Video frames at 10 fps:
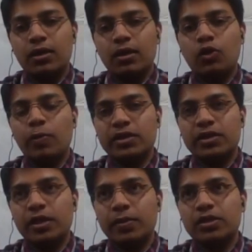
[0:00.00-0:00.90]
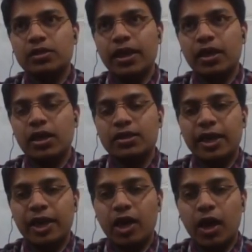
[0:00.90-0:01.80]
Domestic means like
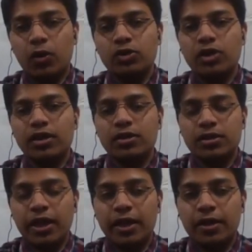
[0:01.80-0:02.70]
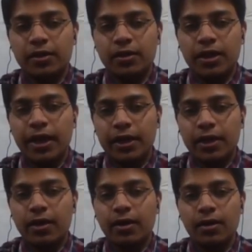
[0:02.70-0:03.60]
inside your house or inside
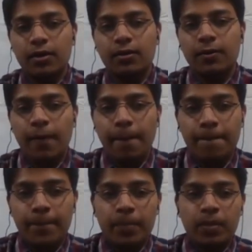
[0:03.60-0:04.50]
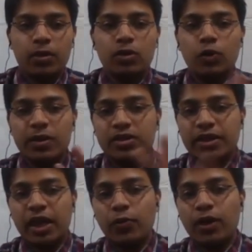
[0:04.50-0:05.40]
internal. So domestic
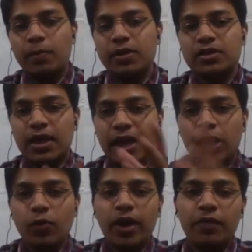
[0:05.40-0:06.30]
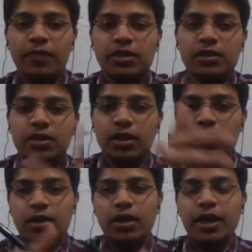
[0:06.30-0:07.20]
inquiry means inquiry which is done
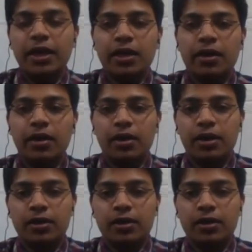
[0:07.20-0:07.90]
internally.